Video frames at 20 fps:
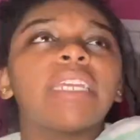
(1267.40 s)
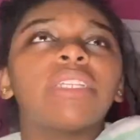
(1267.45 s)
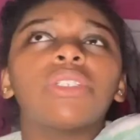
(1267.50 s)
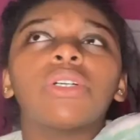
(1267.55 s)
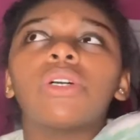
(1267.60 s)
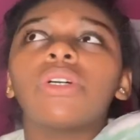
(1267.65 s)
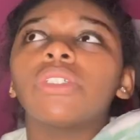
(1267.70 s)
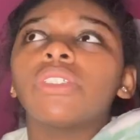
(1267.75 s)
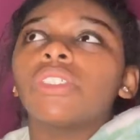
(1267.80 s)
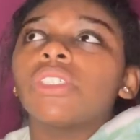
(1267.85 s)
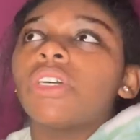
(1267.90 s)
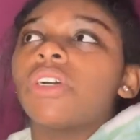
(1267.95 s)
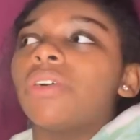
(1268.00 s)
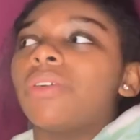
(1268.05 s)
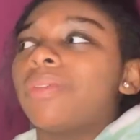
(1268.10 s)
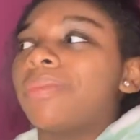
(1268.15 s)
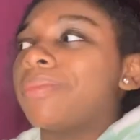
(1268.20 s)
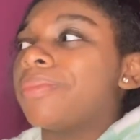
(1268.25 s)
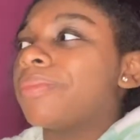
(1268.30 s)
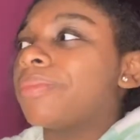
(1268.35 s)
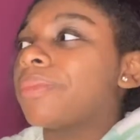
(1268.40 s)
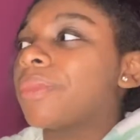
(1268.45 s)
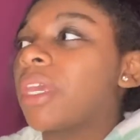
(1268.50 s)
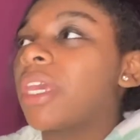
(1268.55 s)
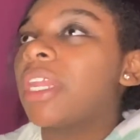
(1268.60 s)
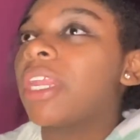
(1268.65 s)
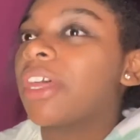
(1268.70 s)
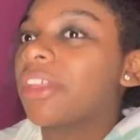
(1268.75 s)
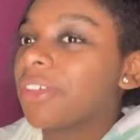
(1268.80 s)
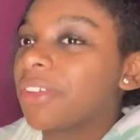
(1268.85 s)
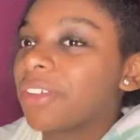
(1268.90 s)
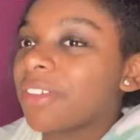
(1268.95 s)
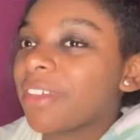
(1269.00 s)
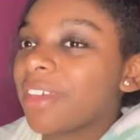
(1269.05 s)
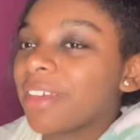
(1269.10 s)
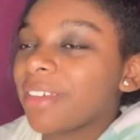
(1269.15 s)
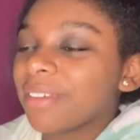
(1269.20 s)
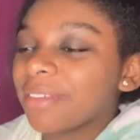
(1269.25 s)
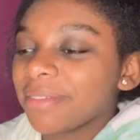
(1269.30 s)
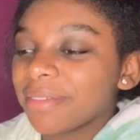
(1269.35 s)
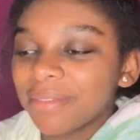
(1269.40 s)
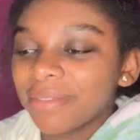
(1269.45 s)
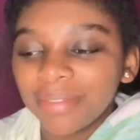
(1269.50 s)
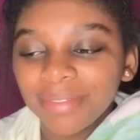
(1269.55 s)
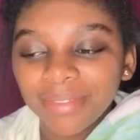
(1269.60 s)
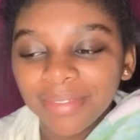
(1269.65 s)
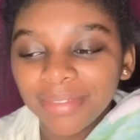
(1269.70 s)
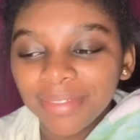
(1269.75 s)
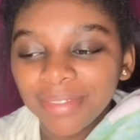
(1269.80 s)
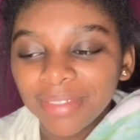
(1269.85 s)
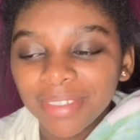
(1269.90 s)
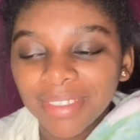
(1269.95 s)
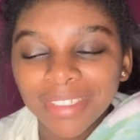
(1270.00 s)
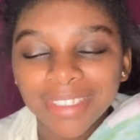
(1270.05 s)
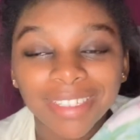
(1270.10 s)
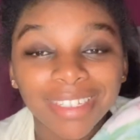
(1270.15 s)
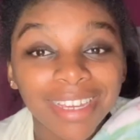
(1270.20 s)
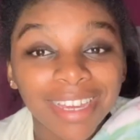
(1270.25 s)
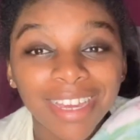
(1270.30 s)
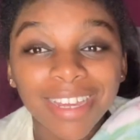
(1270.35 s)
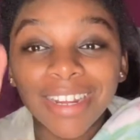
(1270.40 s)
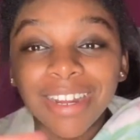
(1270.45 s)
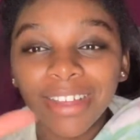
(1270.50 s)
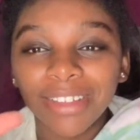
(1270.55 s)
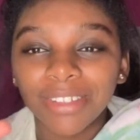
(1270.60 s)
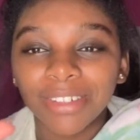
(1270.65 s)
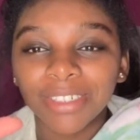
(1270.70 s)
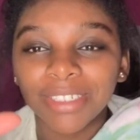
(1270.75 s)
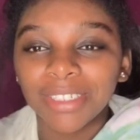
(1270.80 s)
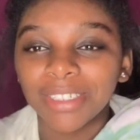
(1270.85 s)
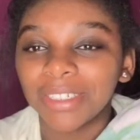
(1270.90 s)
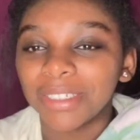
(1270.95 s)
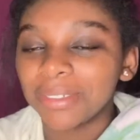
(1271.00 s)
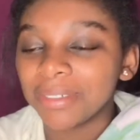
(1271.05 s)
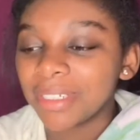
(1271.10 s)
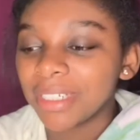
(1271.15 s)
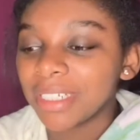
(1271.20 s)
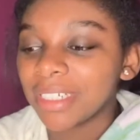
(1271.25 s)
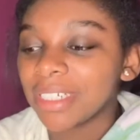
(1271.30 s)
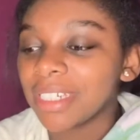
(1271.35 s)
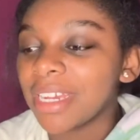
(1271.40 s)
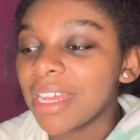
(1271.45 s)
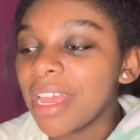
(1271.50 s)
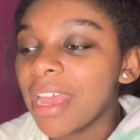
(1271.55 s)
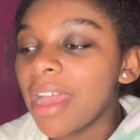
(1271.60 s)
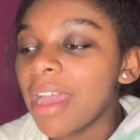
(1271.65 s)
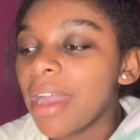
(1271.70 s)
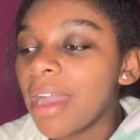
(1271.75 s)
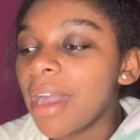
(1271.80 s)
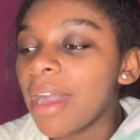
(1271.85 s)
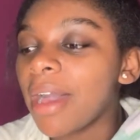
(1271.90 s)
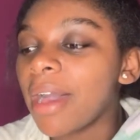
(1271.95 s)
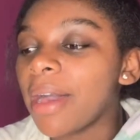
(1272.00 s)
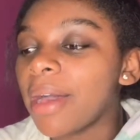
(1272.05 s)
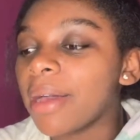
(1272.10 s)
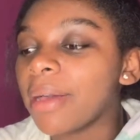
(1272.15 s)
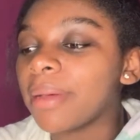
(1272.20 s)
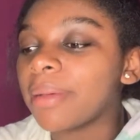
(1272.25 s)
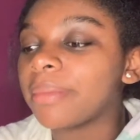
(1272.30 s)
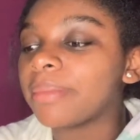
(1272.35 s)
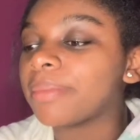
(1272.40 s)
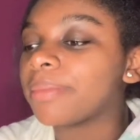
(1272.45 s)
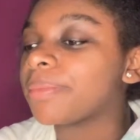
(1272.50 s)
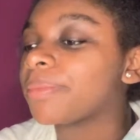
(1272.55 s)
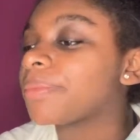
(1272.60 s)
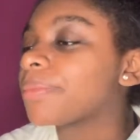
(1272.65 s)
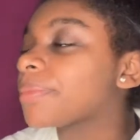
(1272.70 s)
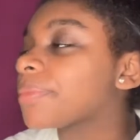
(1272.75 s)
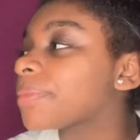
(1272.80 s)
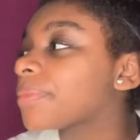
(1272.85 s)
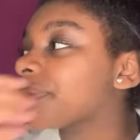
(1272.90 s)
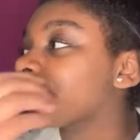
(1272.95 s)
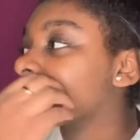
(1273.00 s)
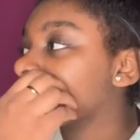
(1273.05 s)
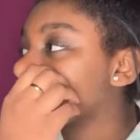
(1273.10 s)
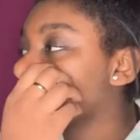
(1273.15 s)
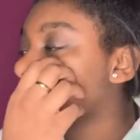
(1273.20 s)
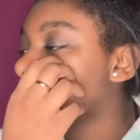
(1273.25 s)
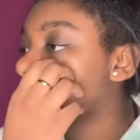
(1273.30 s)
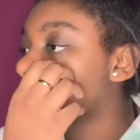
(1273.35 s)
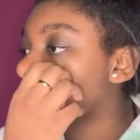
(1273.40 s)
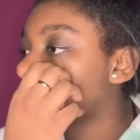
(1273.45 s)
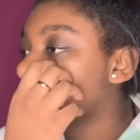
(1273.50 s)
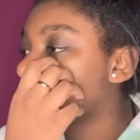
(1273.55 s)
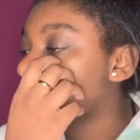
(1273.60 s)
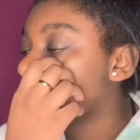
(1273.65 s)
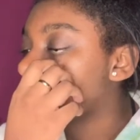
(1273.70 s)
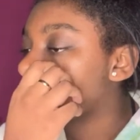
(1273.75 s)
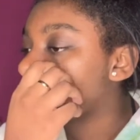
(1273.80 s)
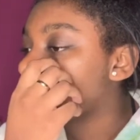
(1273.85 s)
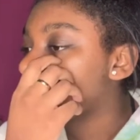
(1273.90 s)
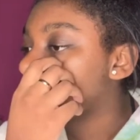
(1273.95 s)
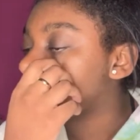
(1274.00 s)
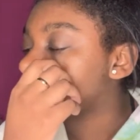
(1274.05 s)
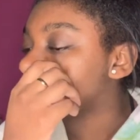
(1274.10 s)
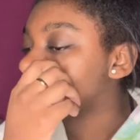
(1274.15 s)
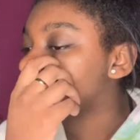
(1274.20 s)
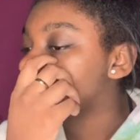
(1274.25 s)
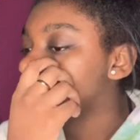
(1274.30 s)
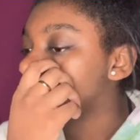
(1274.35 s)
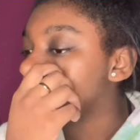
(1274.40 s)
also another thing, another situation. What was I gonna